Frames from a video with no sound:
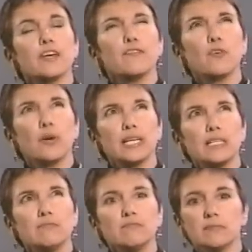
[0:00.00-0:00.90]

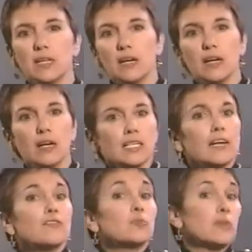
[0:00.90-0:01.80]
Avoiding
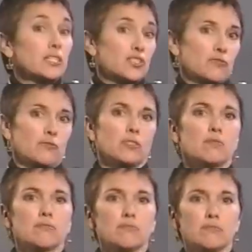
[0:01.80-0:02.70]
uncomfortable issues.